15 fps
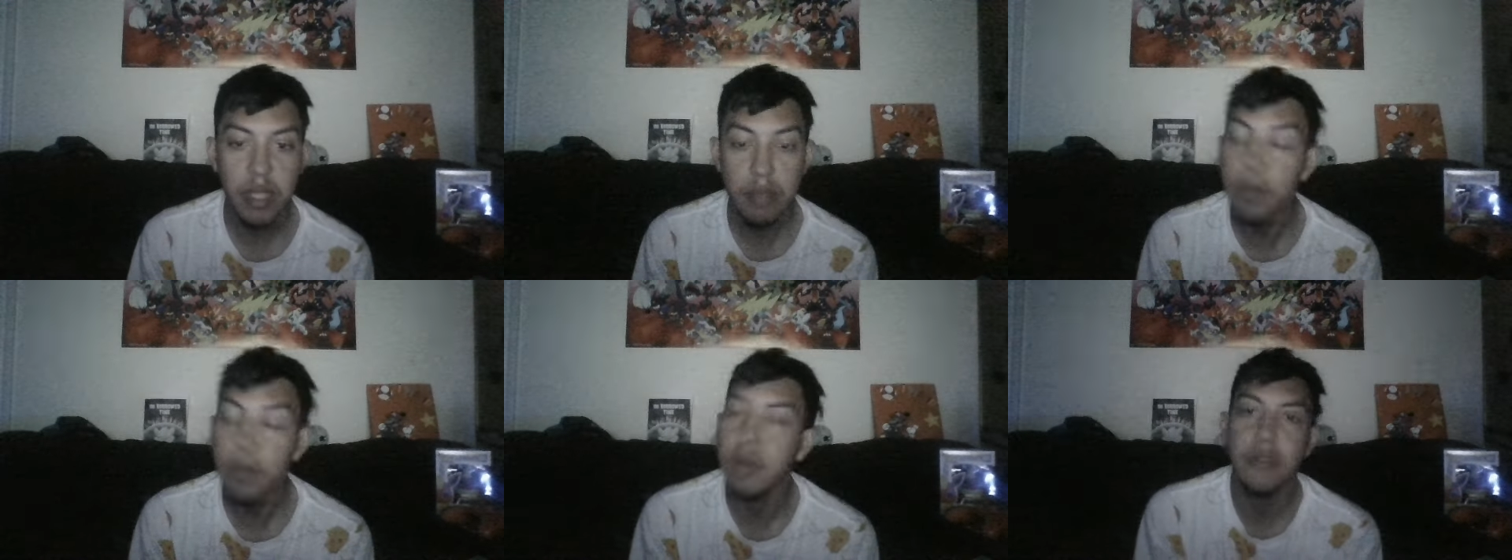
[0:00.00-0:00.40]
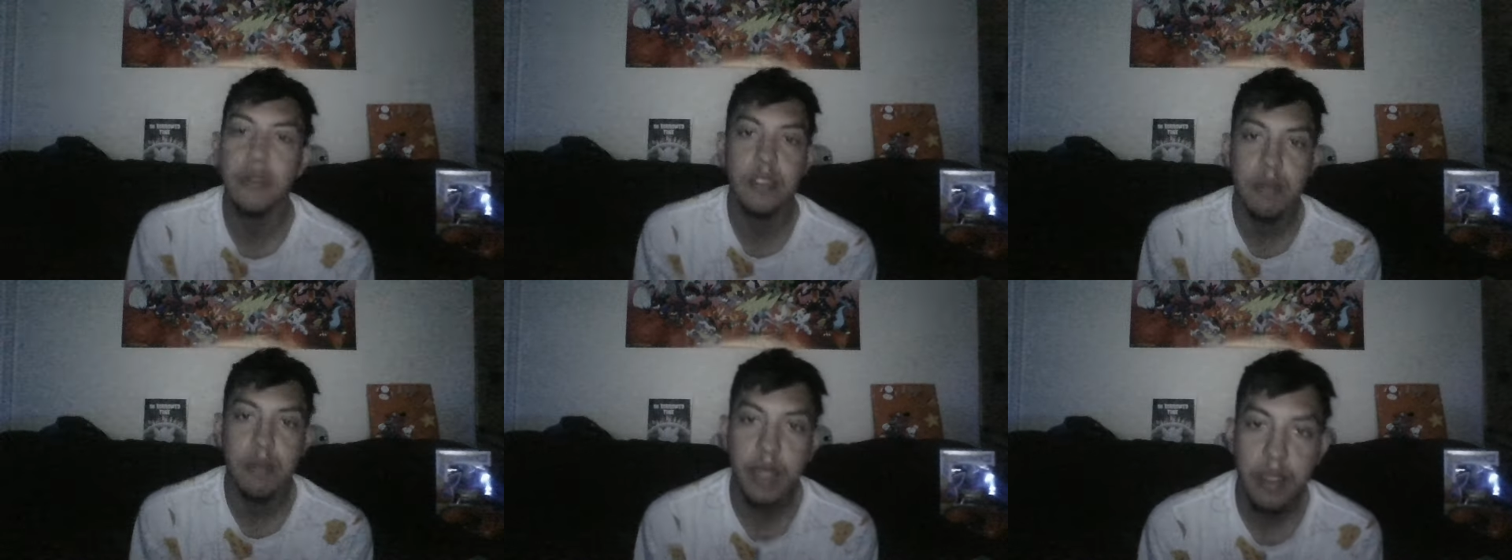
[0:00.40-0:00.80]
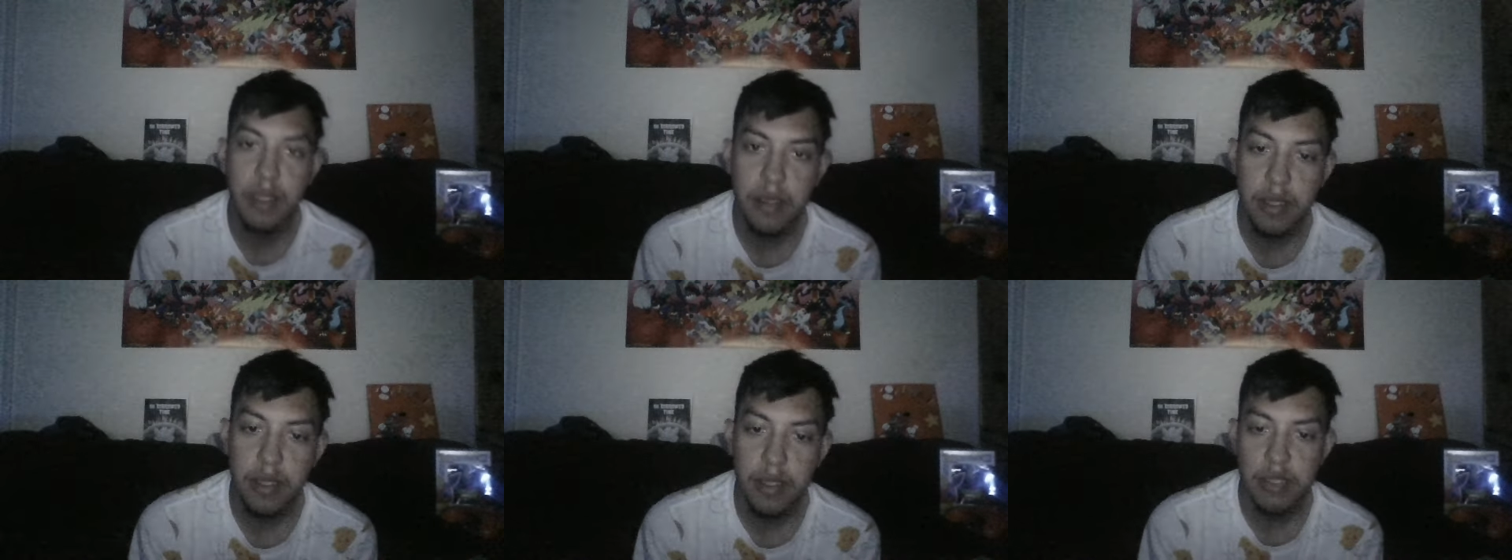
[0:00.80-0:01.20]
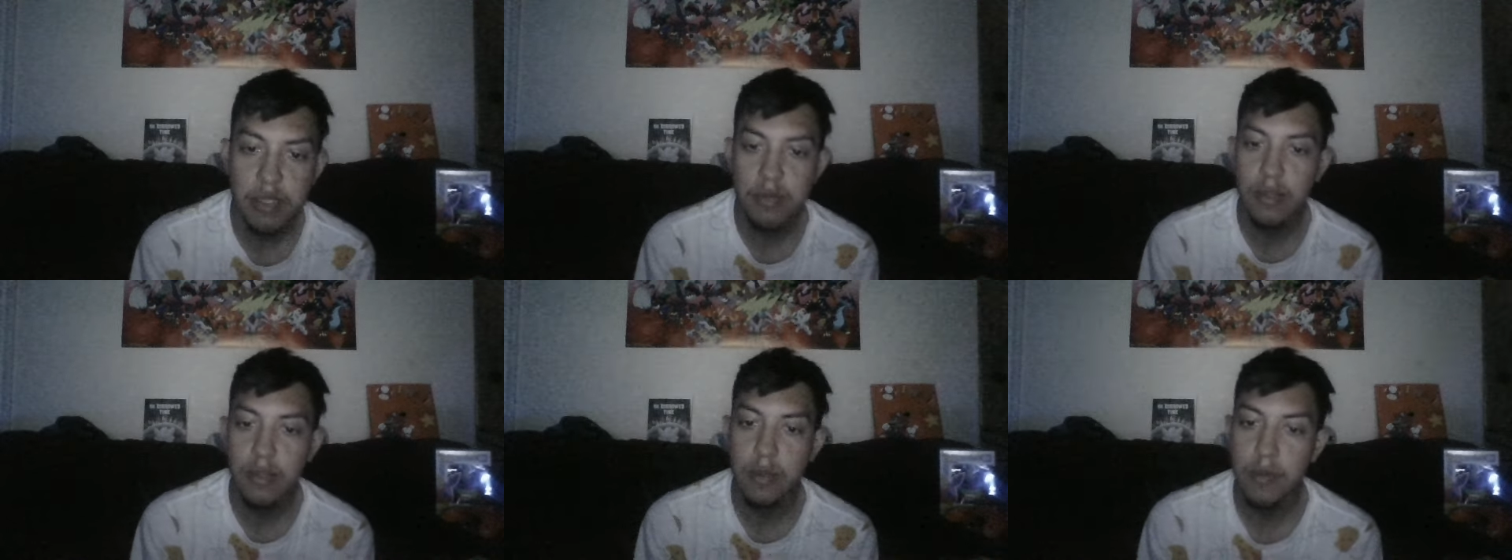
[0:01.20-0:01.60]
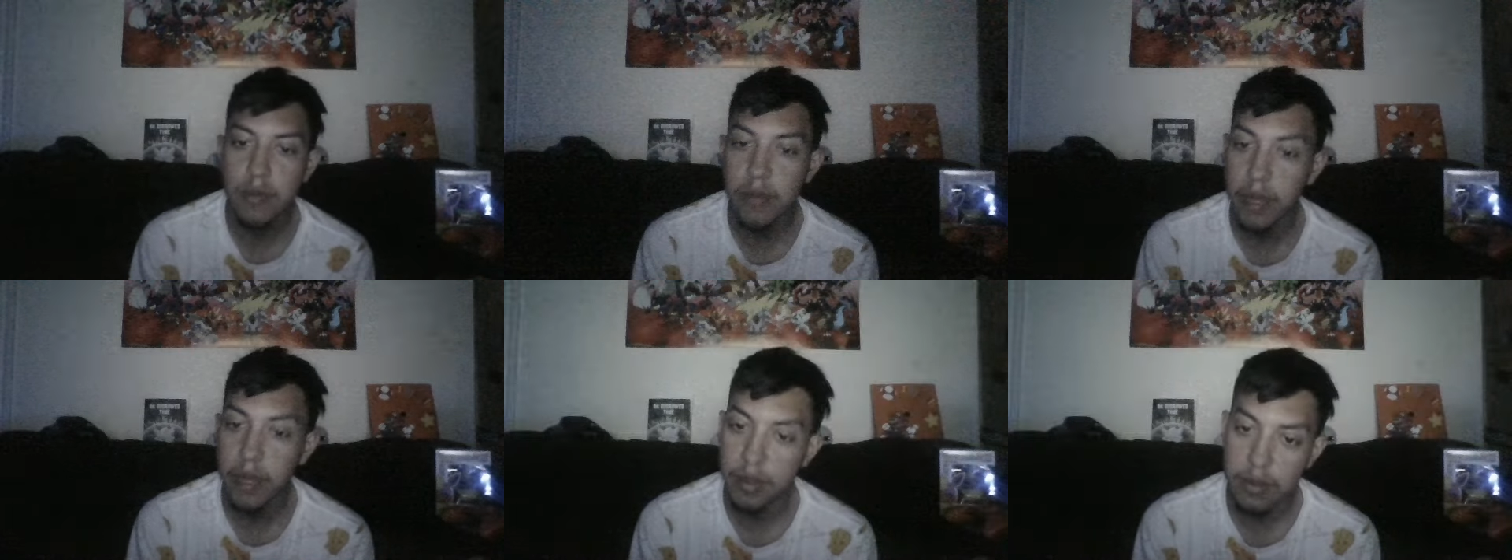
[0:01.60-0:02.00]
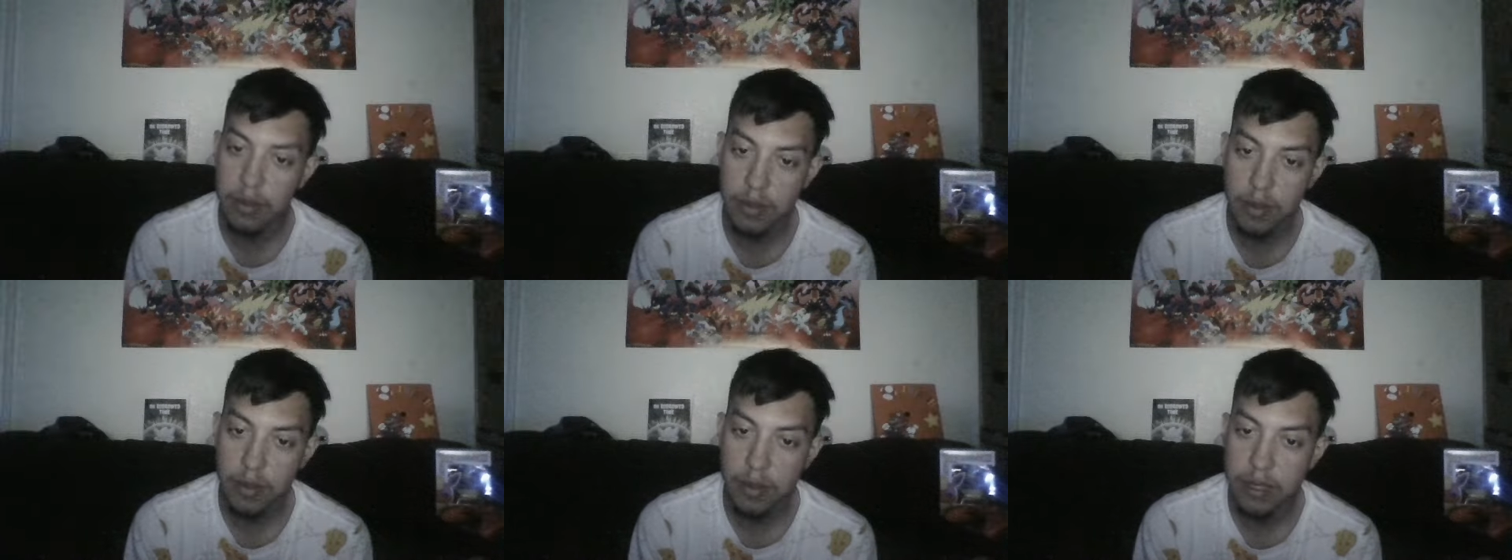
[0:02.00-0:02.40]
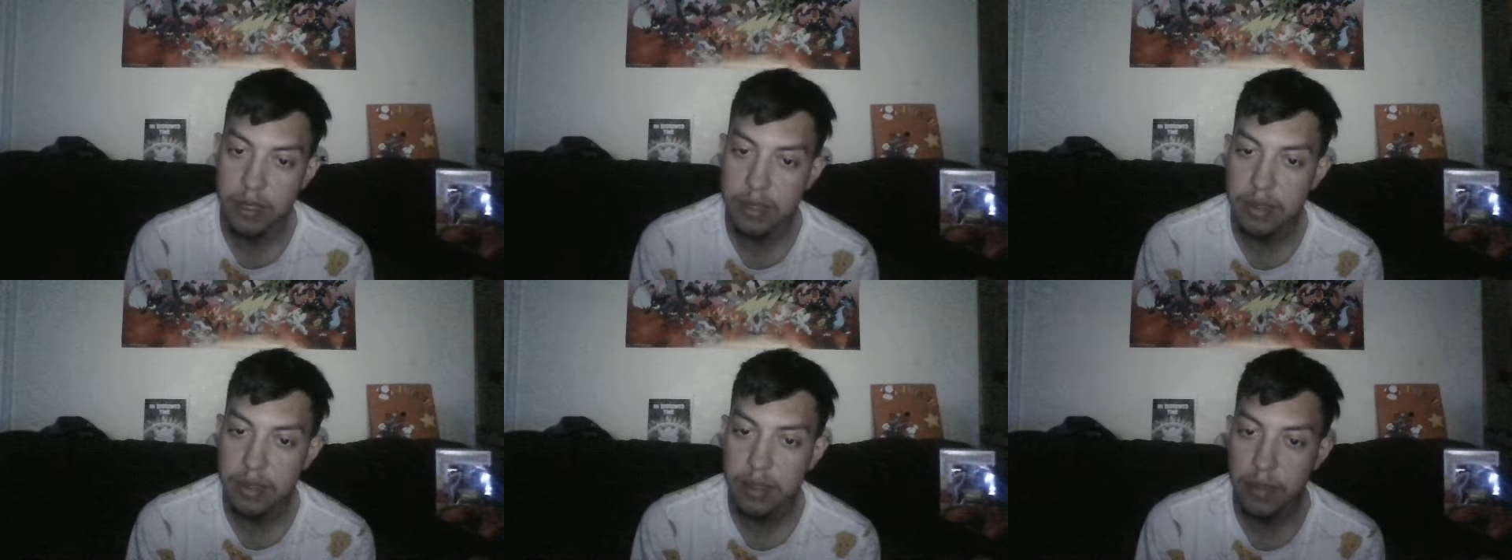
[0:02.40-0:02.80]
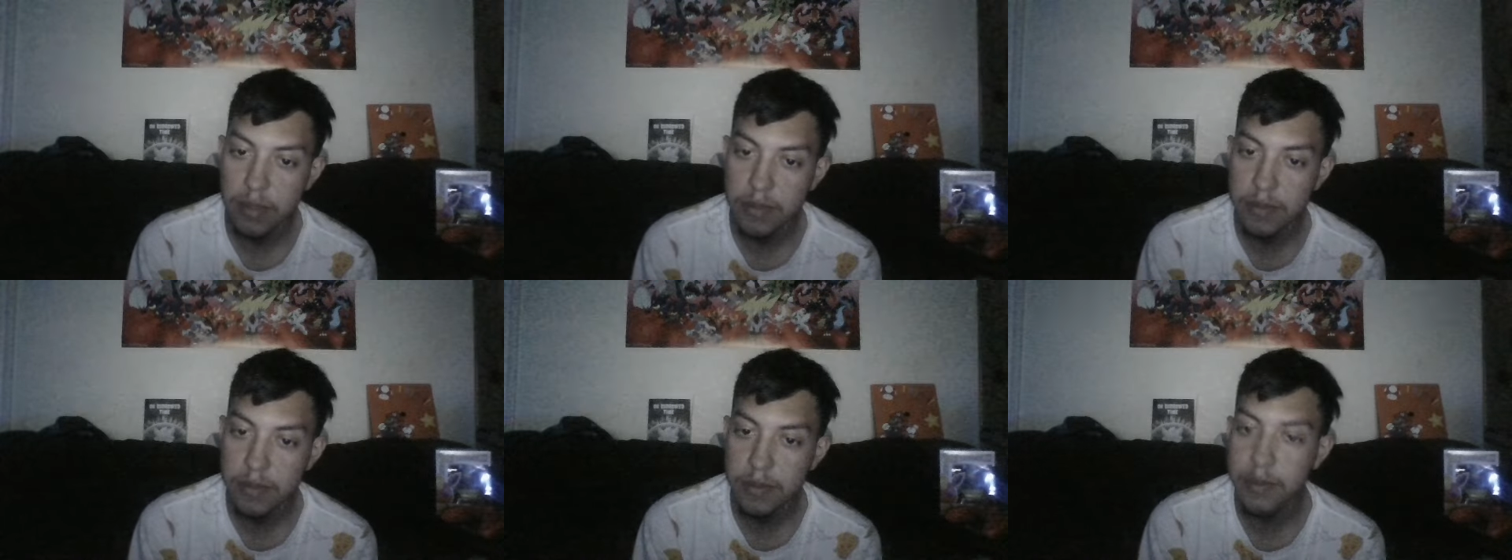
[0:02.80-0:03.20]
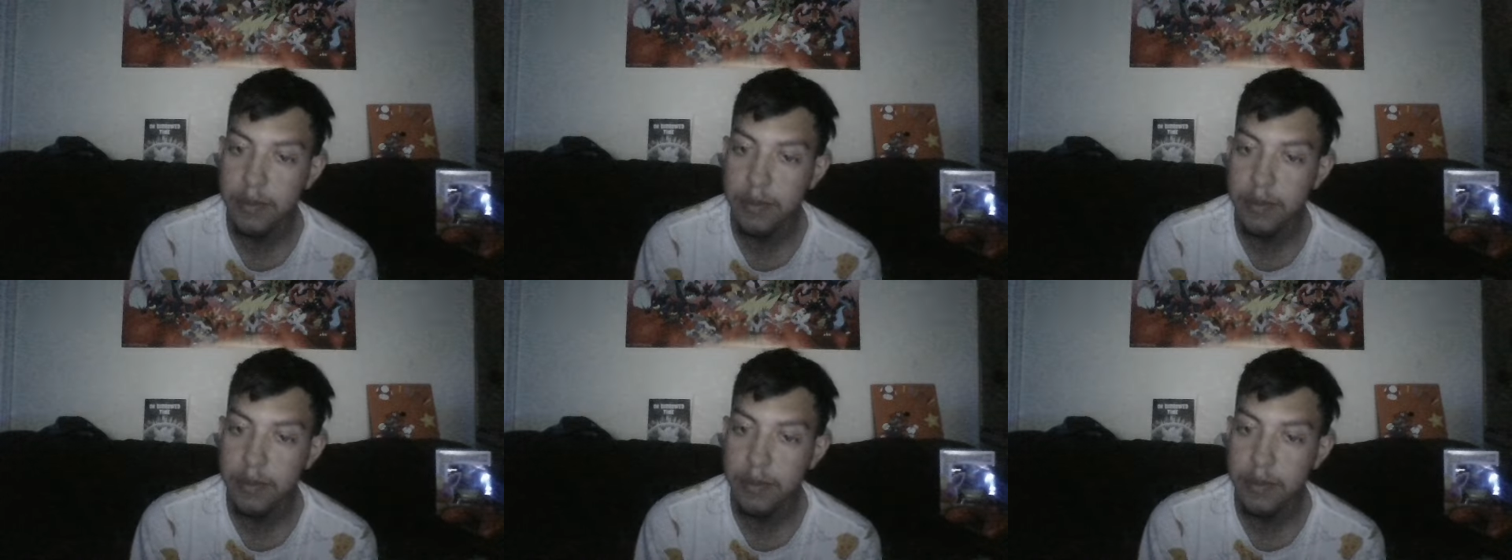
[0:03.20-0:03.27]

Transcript: well, mainly just for the fact of it and stuff.